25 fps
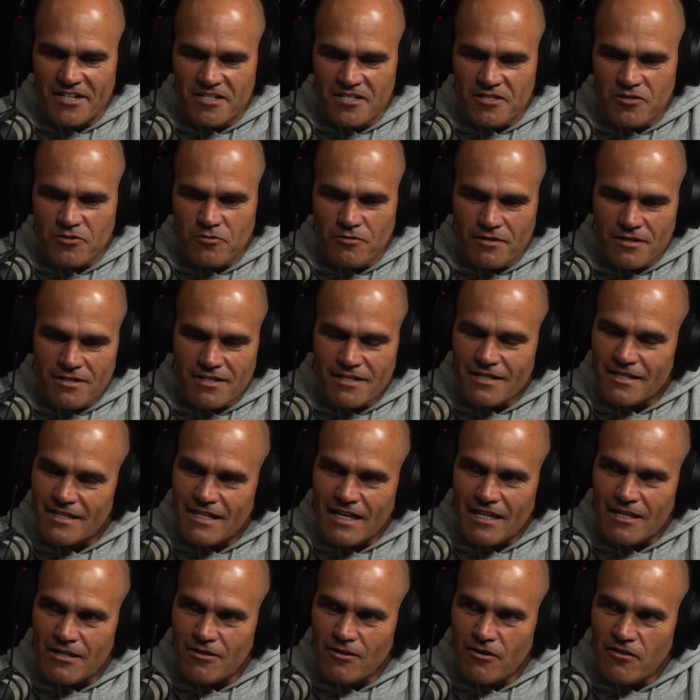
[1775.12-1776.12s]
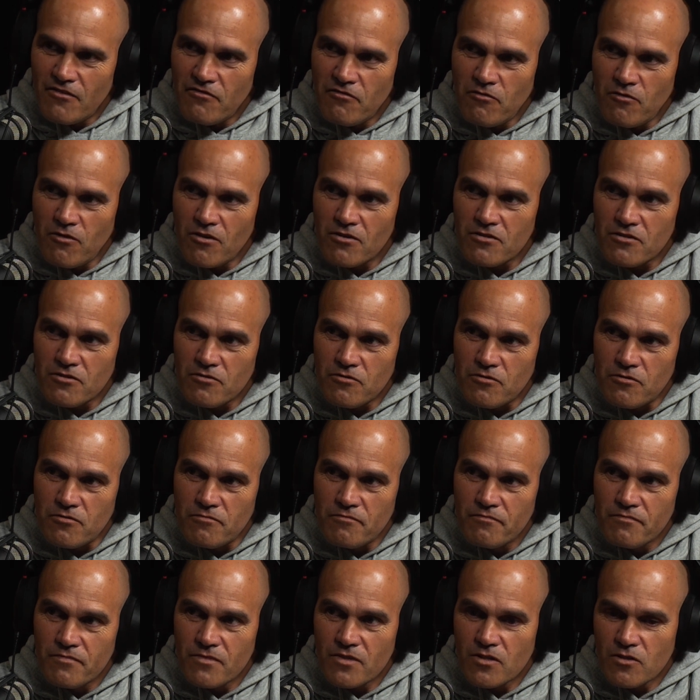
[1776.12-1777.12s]
twisted that life was, Drew.
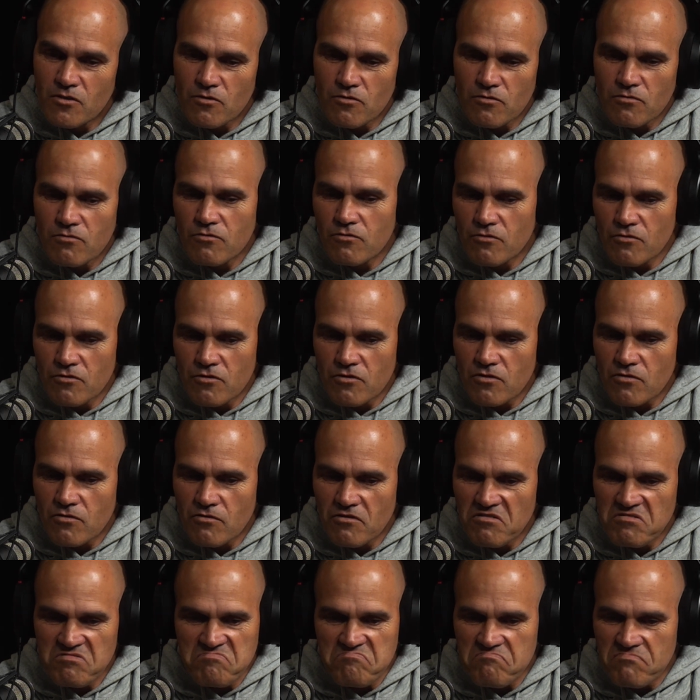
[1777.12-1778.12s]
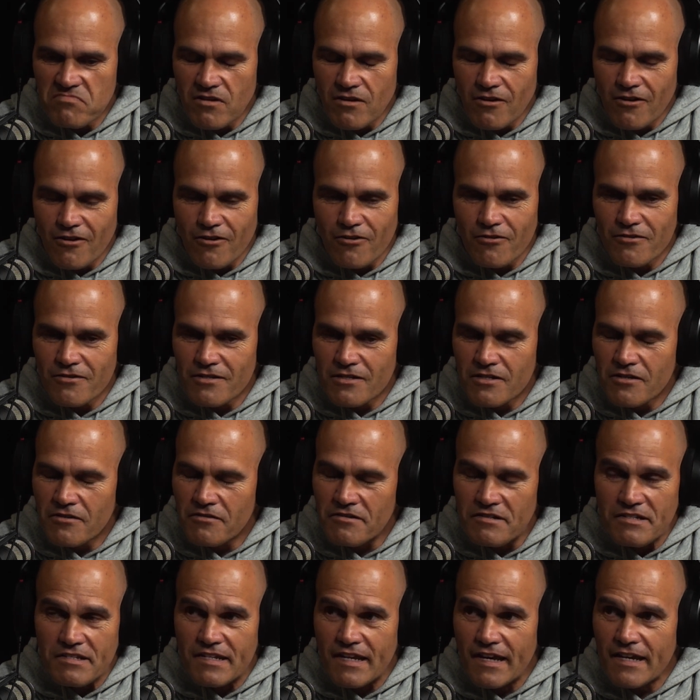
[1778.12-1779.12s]
It's a true story. I couldn't tell
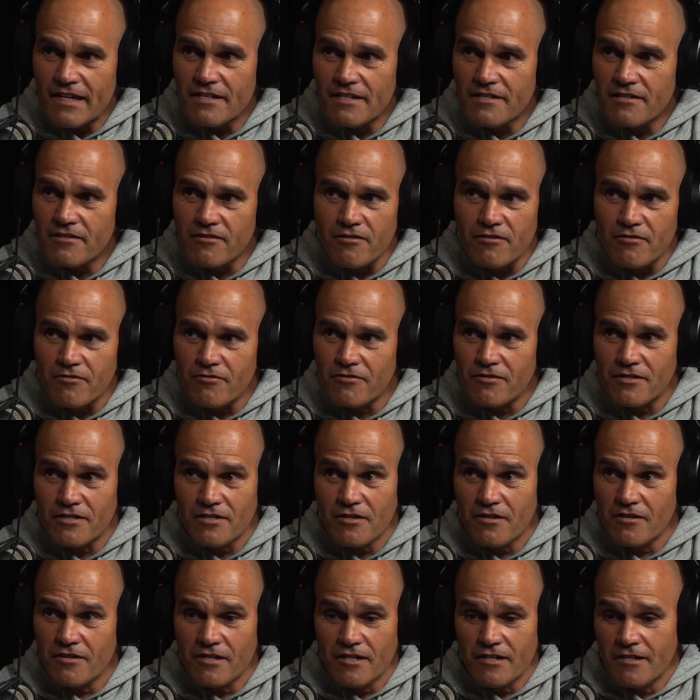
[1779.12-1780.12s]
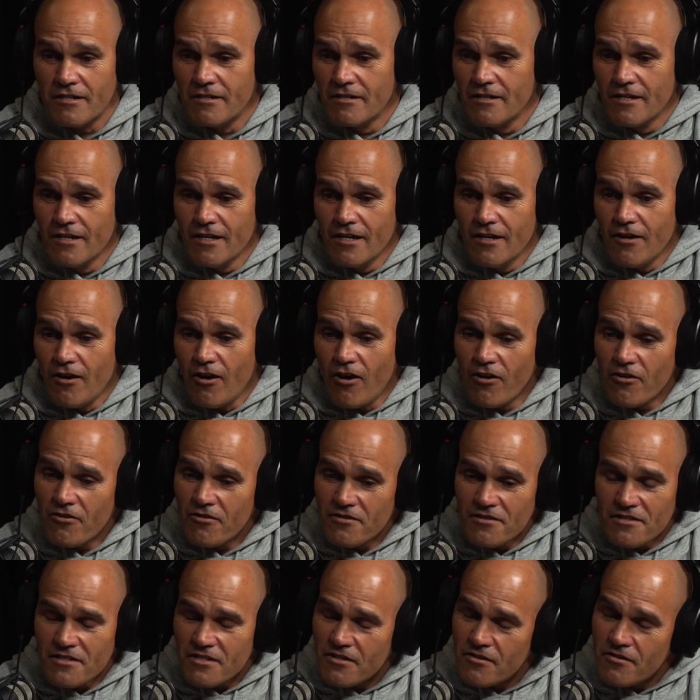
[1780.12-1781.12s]
you dates. I
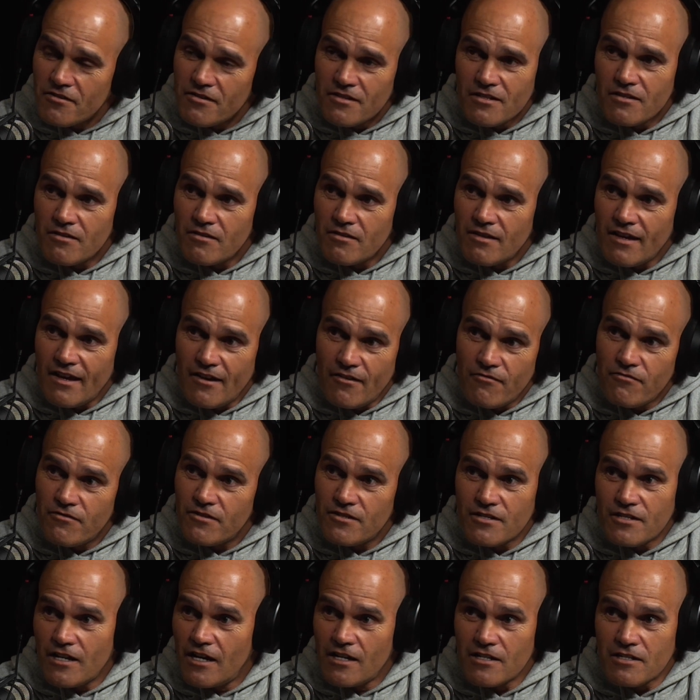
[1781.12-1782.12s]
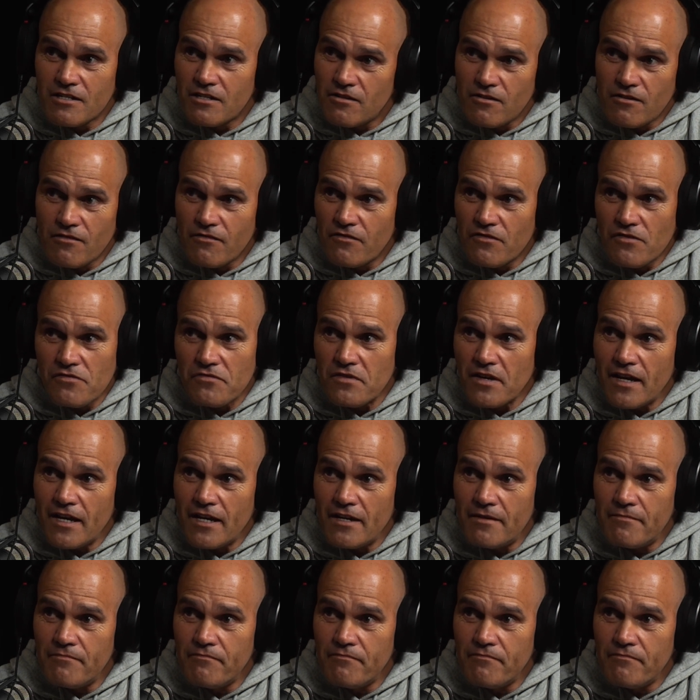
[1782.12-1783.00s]
couldn't tell you every charge that I've ever had.